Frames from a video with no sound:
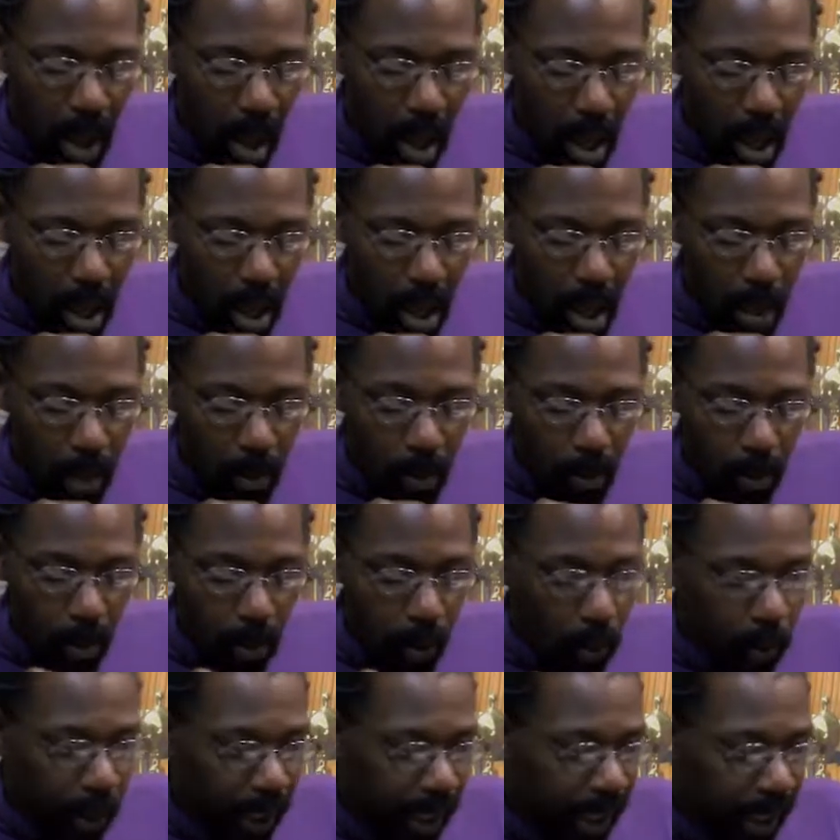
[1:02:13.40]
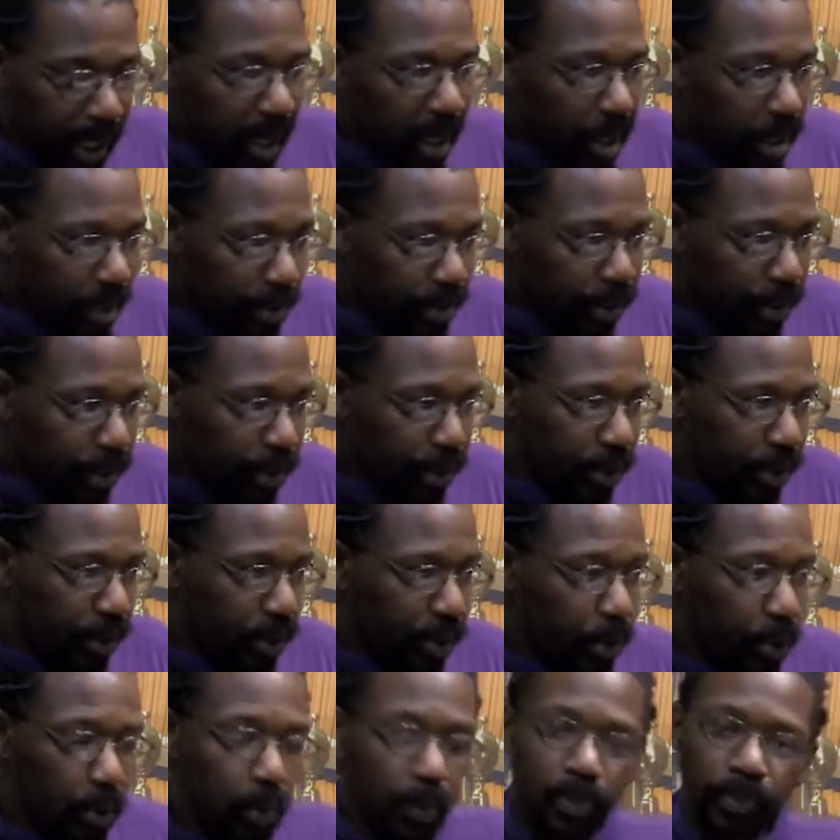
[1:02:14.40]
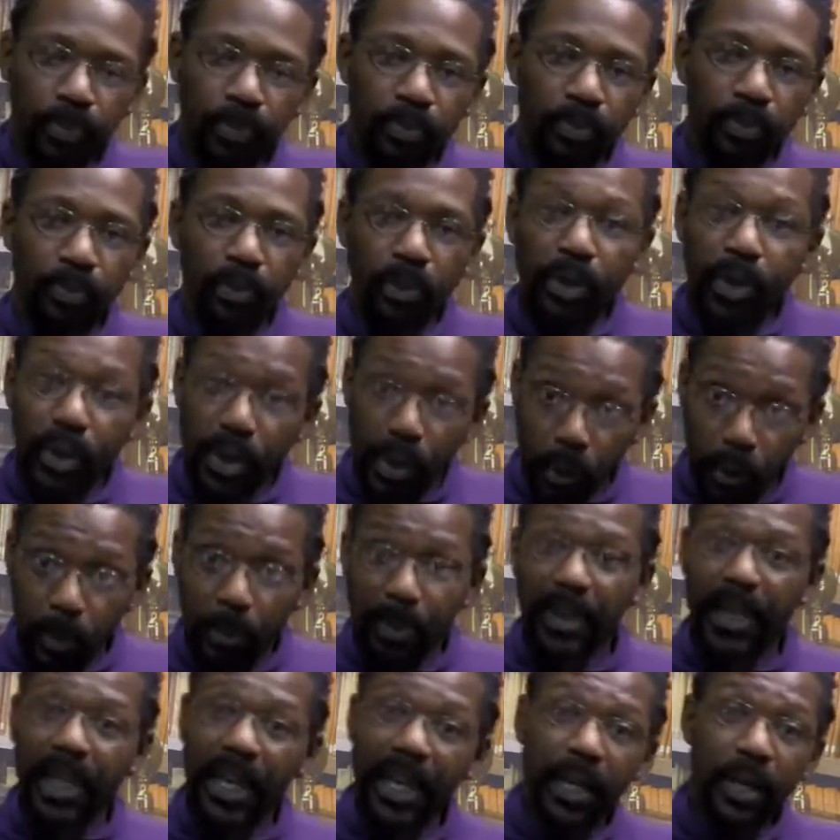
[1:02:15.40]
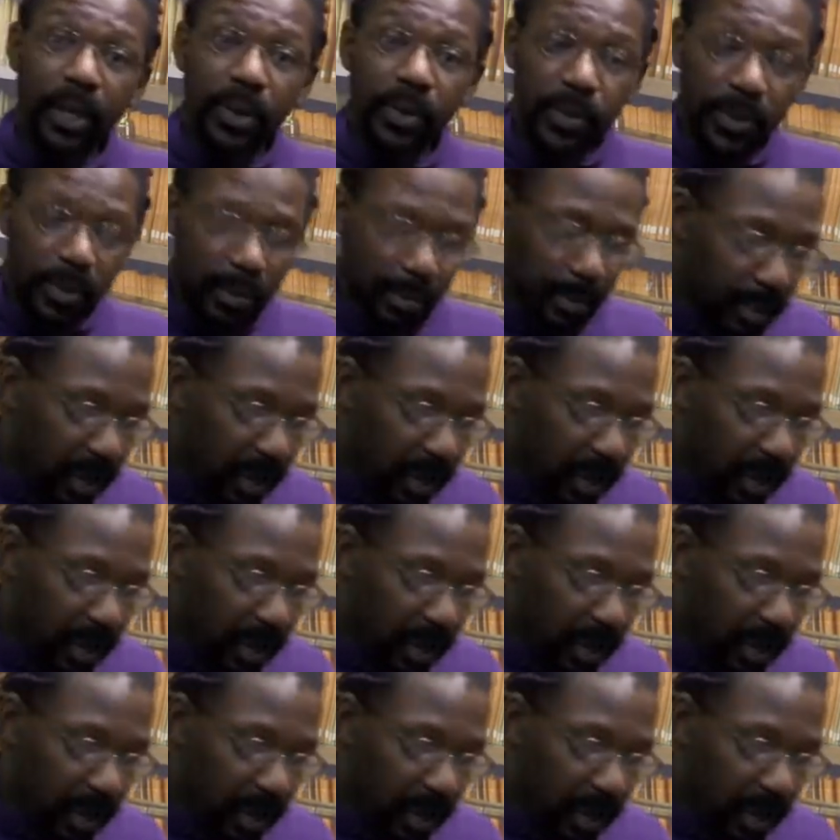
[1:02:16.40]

um, when it comes to the new players.